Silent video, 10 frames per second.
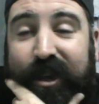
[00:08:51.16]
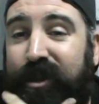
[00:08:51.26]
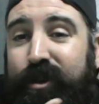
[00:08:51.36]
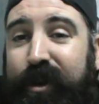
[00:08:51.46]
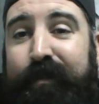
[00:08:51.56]

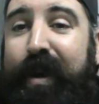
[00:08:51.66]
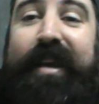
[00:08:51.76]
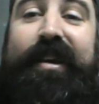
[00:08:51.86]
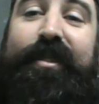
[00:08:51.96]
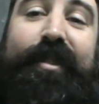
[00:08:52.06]
you can
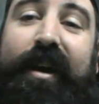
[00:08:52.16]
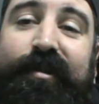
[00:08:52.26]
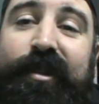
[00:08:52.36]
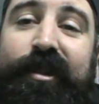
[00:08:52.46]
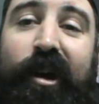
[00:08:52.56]
bank
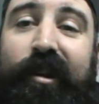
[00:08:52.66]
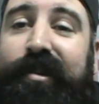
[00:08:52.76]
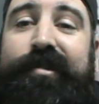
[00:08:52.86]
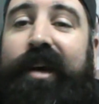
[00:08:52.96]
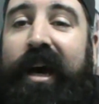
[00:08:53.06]

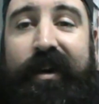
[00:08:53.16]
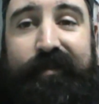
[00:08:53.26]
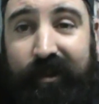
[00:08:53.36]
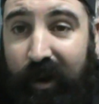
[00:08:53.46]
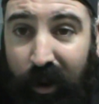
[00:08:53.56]
$1,000
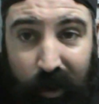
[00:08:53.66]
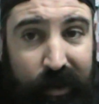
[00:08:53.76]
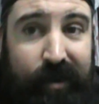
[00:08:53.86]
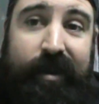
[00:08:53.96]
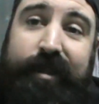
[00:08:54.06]
after
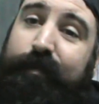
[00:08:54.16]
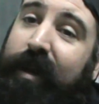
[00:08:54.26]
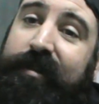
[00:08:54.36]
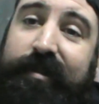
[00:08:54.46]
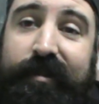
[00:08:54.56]
all your
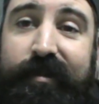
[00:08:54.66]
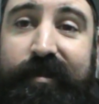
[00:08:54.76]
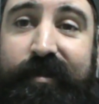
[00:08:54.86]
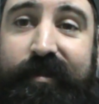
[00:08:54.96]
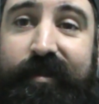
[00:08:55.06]

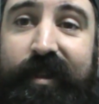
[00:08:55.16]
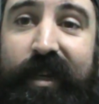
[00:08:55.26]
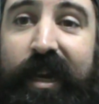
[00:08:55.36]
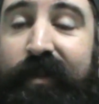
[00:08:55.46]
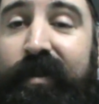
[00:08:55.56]
expenses
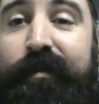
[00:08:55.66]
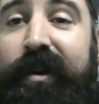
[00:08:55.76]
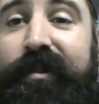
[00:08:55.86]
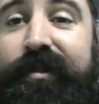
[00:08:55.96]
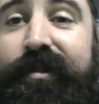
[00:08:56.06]
every
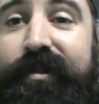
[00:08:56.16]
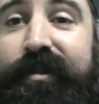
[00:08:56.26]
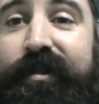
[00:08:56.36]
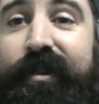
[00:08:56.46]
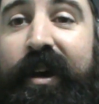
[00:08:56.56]
month.
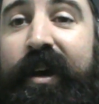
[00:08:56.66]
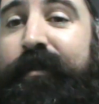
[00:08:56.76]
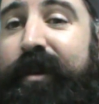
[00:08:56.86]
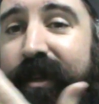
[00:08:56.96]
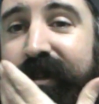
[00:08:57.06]
I
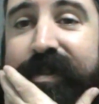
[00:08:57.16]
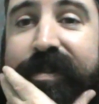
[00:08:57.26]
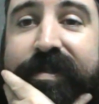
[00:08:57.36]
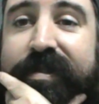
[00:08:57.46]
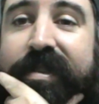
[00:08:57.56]
mean,
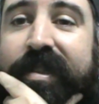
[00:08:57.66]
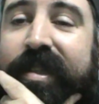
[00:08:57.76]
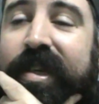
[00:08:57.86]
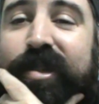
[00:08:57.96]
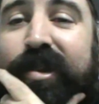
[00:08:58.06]

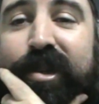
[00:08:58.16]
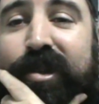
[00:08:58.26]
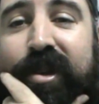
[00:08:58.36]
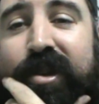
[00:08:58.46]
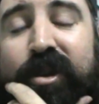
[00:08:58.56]
there's
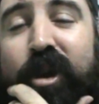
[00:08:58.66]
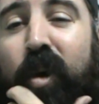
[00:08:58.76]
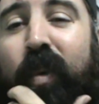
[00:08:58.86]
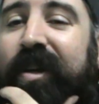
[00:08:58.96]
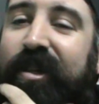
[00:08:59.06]
no
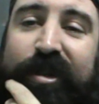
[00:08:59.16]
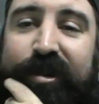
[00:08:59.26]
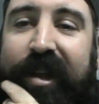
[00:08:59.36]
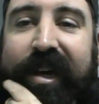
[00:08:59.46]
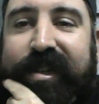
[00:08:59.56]
one can
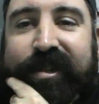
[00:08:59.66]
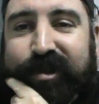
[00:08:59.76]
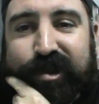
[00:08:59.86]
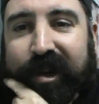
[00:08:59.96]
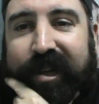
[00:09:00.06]
do that in
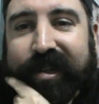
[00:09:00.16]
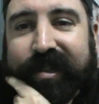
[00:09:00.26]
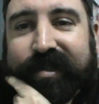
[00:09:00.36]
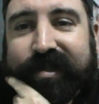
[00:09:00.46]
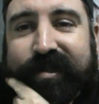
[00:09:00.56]

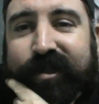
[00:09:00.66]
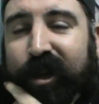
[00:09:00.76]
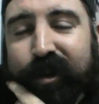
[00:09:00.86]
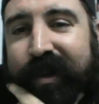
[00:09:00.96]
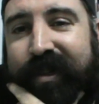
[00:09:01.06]
Australia.
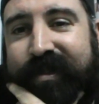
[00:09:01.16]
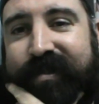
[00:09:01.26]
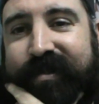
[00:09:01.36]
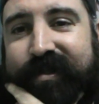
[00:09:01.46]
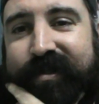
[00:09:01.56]
No one.
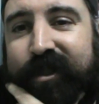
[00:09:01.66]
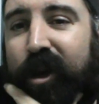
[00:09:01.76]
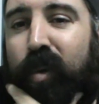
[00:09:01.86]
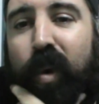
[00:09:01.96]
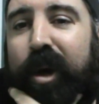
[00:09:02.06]

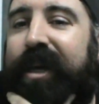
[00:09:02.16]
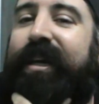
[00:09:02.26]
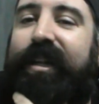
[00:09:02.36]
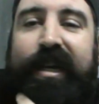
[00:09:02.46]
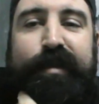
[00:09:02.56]
No working
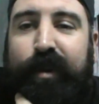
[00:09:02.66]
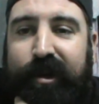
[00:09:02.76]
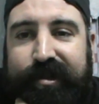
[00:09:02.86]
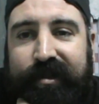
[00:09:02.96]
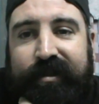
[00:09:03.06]
class
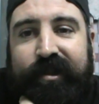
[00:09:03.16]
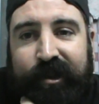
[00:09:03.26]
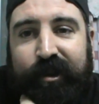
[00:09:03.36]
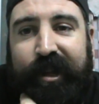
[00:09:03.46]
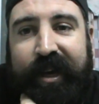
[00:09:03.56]
person can
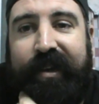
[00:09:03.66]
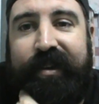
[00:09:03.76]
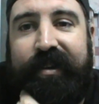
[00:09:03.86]
do that.